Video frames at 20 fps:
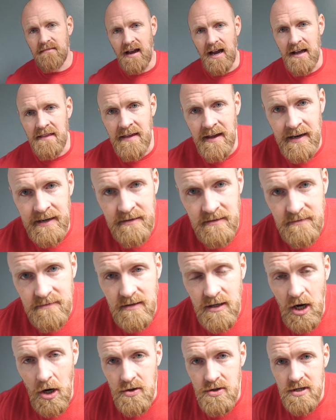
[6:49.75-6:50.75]
And then
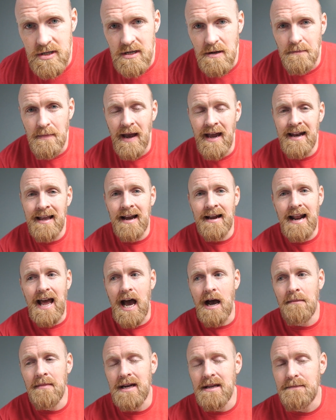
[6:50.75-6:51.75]
coaches, depending on
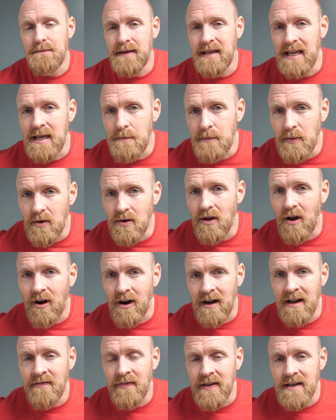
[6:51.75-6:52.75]
how many people
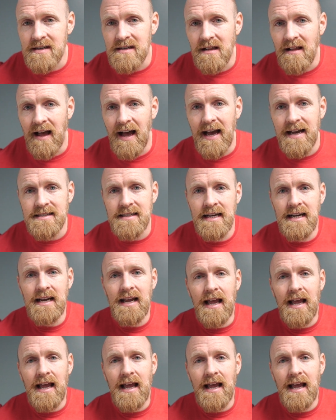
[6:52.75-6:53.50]
are in this class,